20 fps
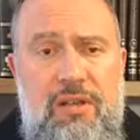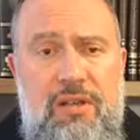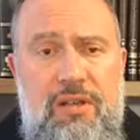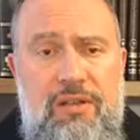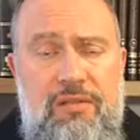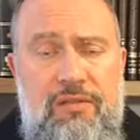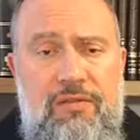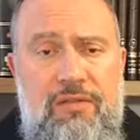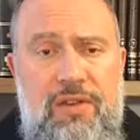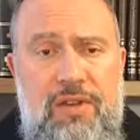
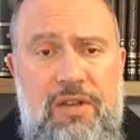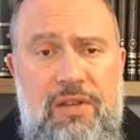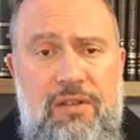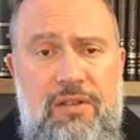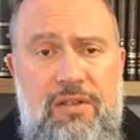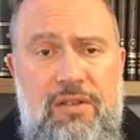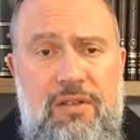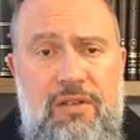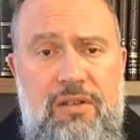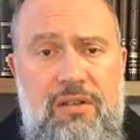in
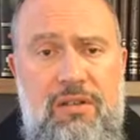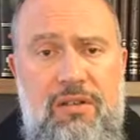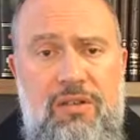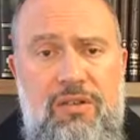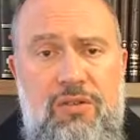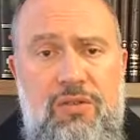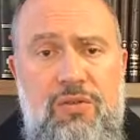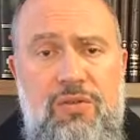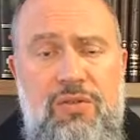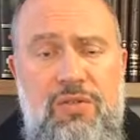effect
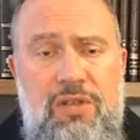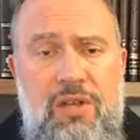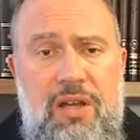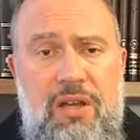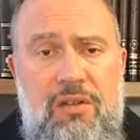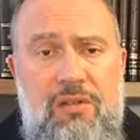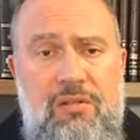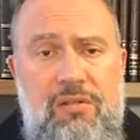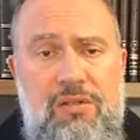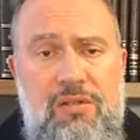two
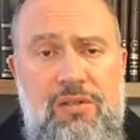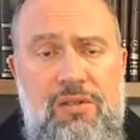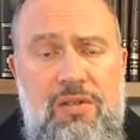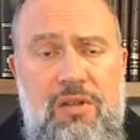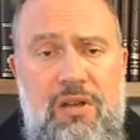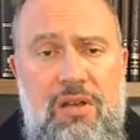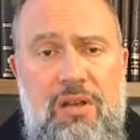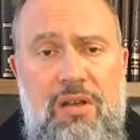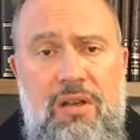sounds